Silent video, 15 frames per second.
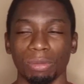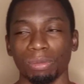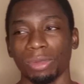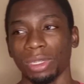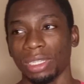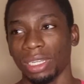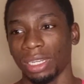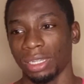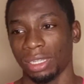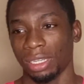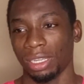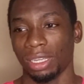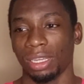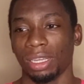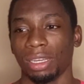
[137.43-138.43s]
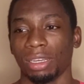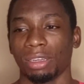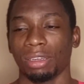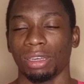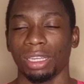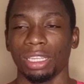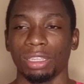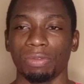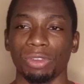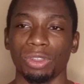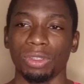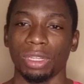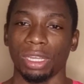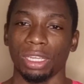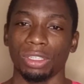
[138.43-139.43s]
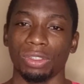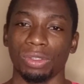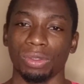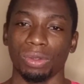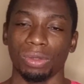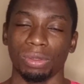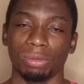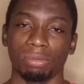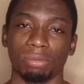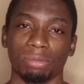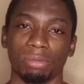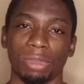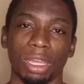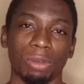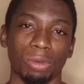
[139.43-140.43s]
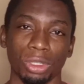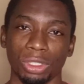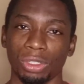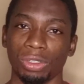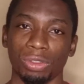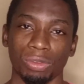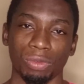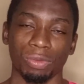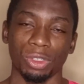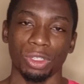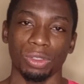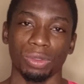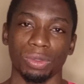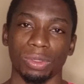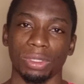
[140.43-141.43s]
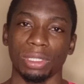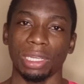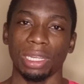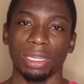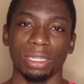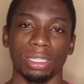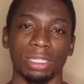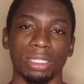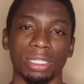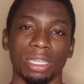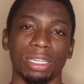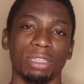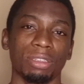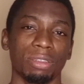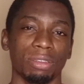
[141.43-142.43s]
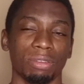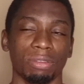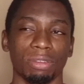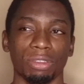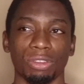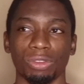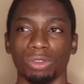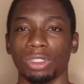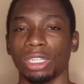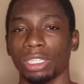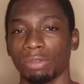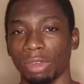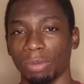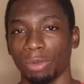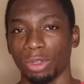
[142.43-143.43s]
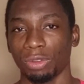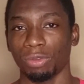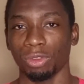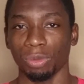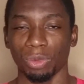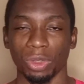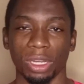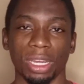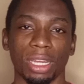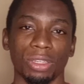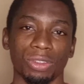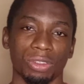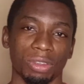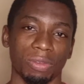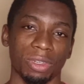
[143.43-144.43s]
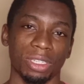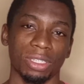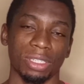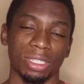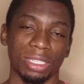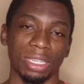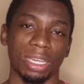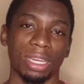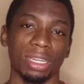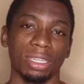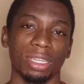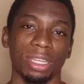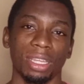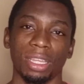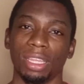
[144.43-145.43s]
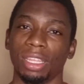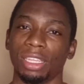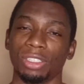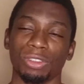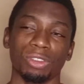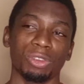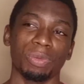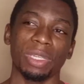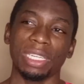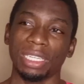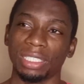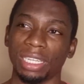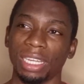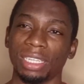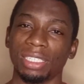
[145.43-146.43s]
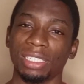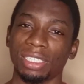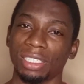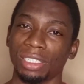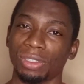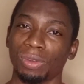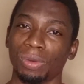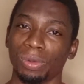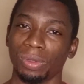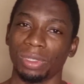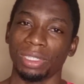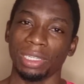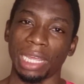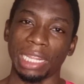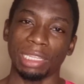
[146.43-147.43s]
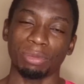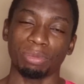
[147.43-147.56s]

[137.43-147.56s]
But then in the video that I saw, I watched two videos and they said to transfer money from your card to someone else's card, there's going to be a 10-digit code at the